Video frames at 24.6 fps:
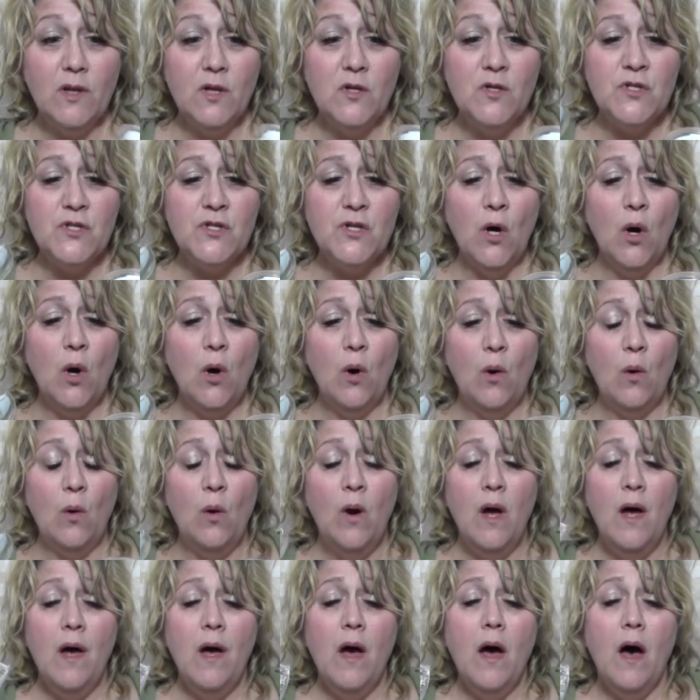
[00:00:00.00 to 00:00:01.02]

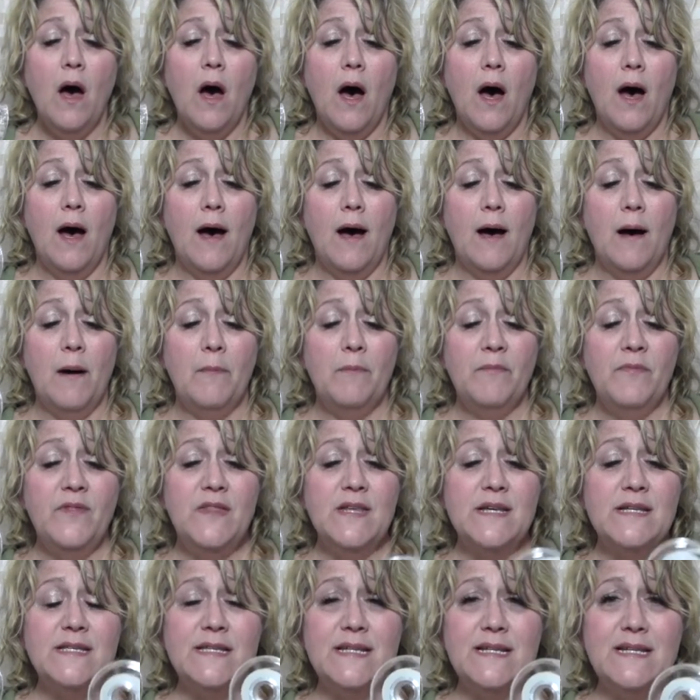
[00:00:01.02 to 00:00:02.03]
so
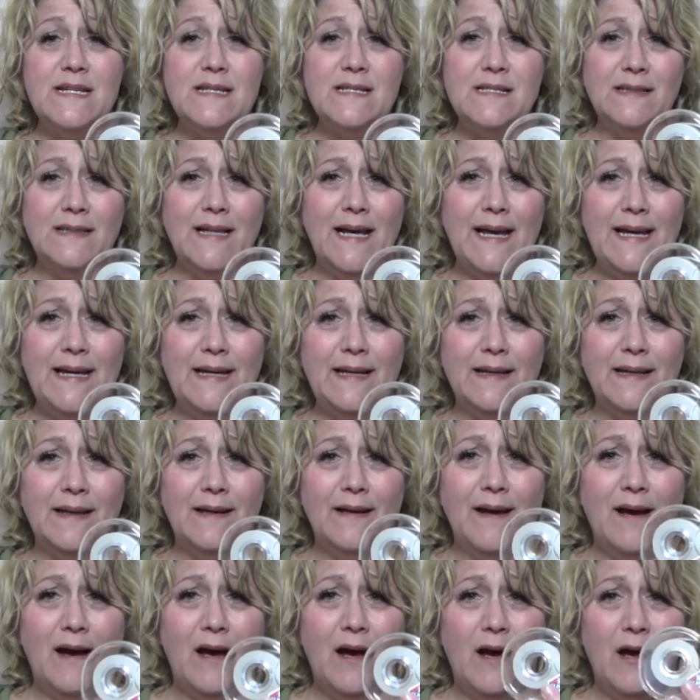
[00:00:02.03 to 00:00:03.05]
this is like
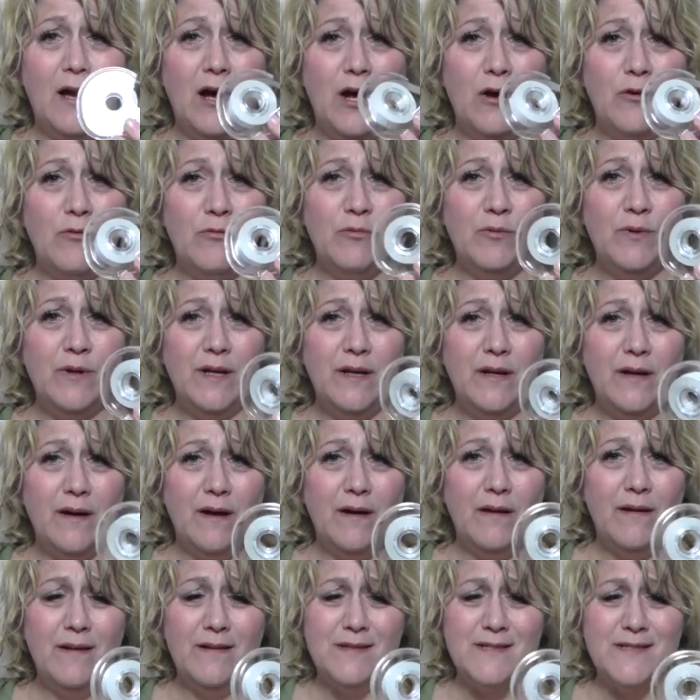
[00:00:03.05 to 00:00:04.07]

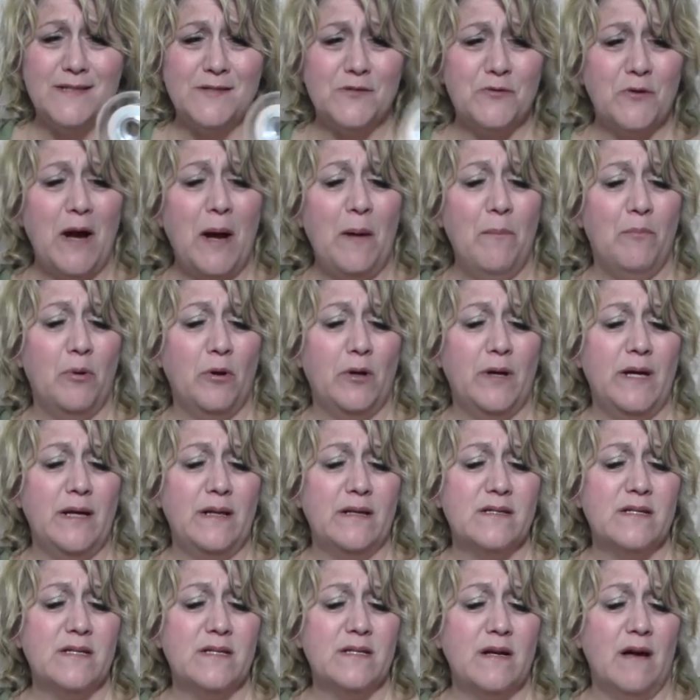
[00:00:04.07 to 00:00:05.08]
it's
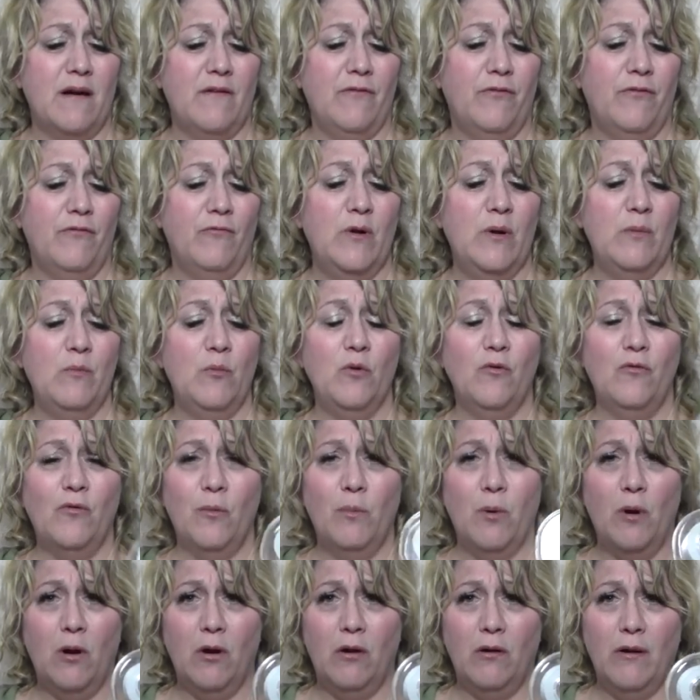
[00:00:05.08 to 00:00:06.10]
scrapbooking stuff,
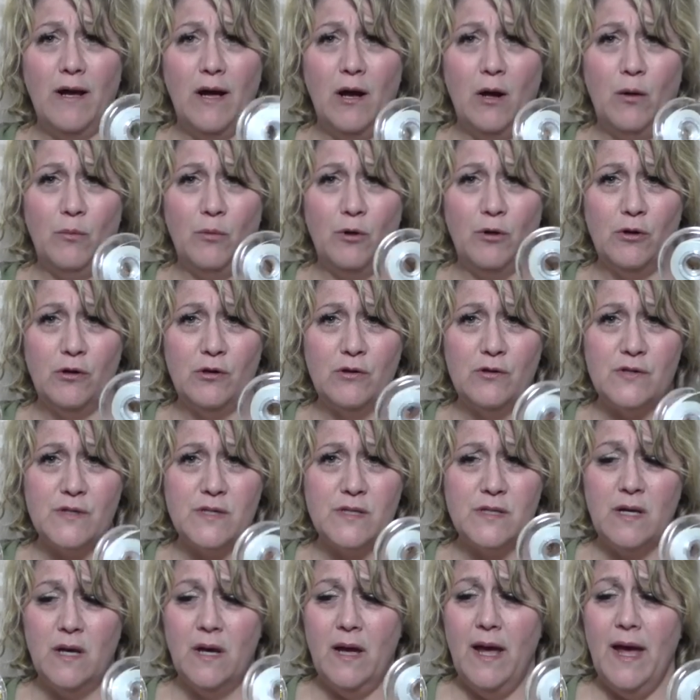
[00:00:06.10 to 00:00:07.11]
removable
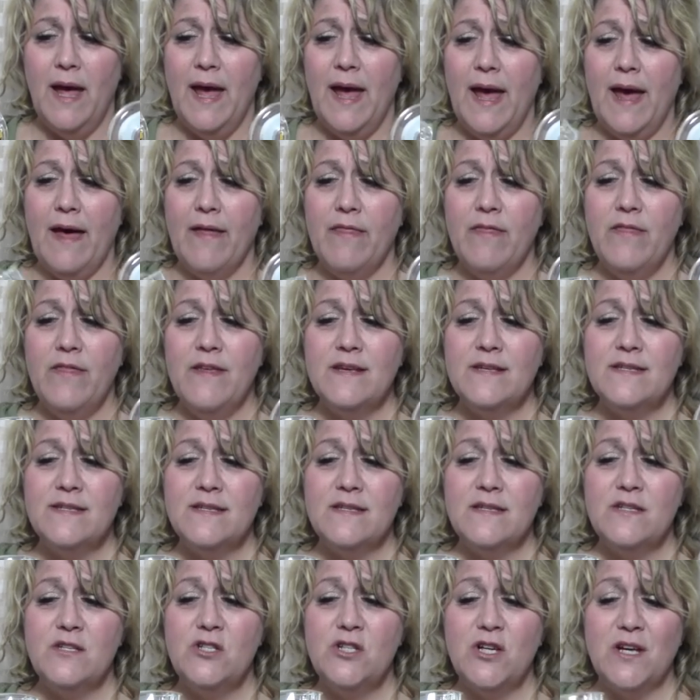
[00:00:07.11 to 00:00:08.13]
Elmer's, and this
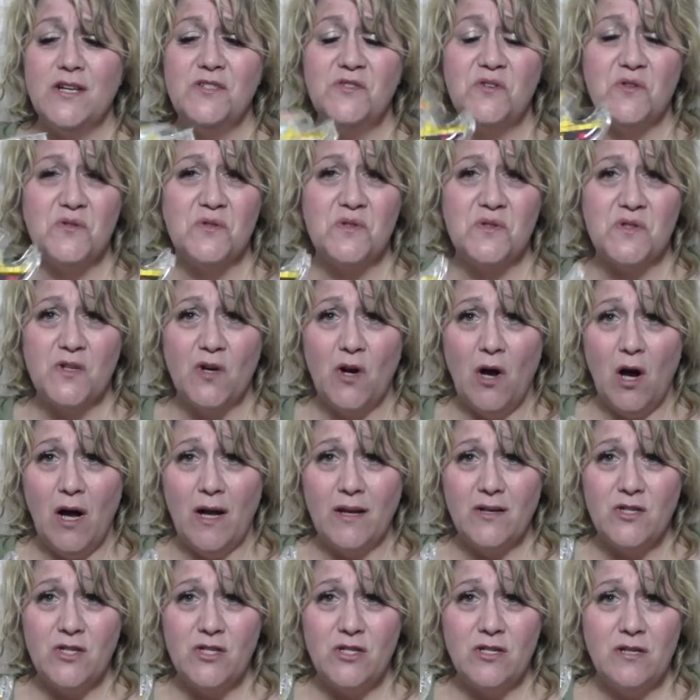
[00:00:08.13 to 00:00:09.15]
is just your
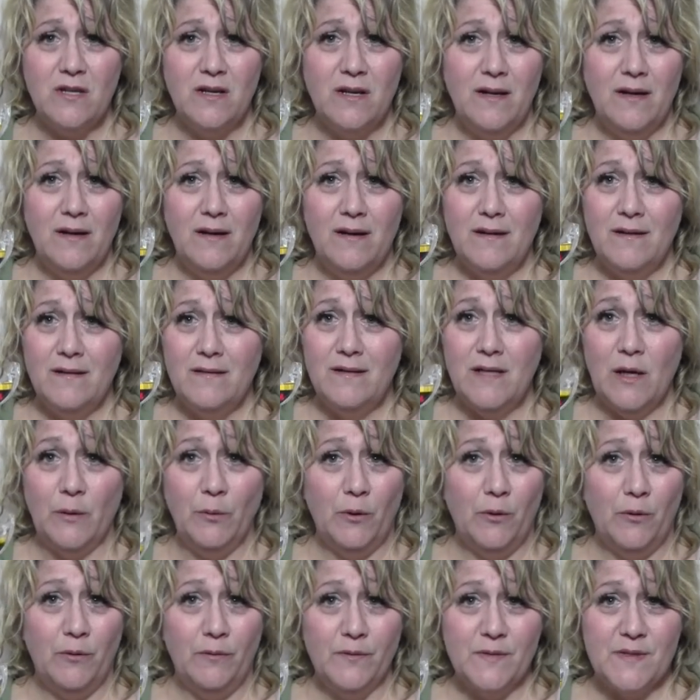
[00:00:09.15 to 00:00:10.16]
Scotch
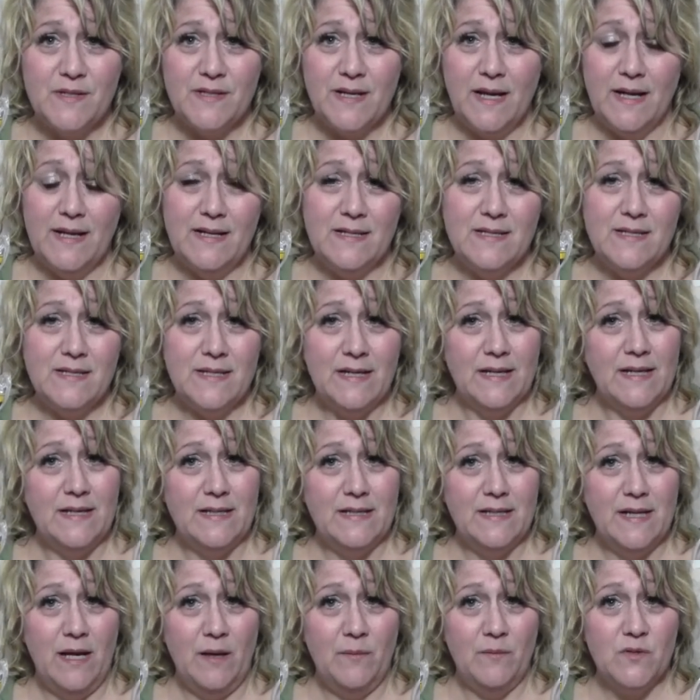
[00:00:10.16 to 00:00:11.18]
double-sided sticky
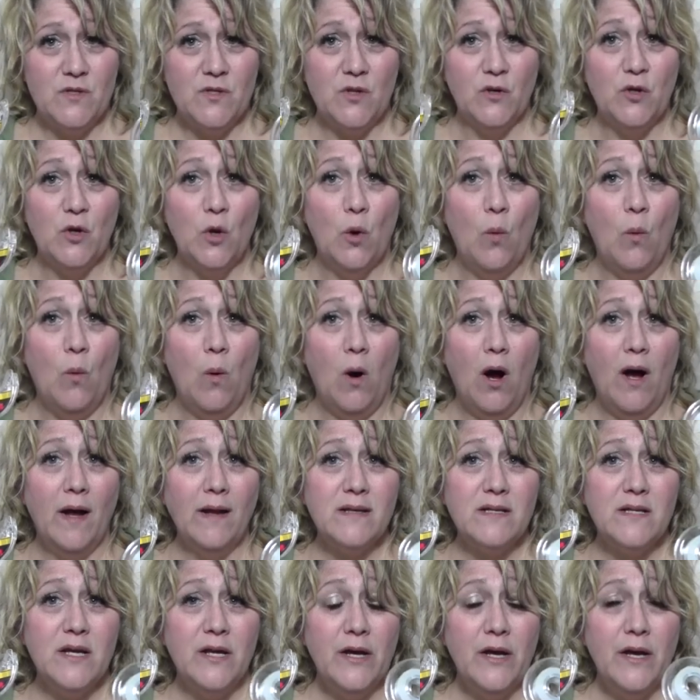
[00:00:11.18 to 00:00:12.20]
tape. So you'll
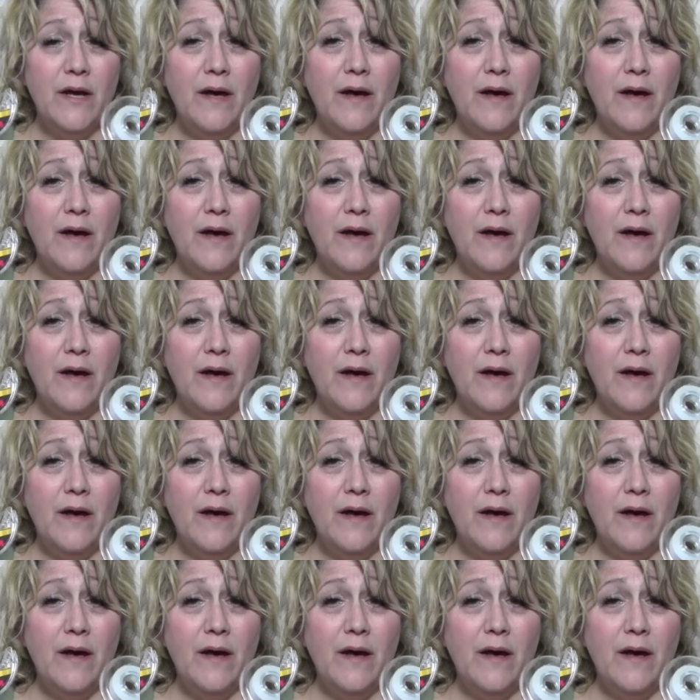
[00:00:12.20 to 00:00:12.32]
want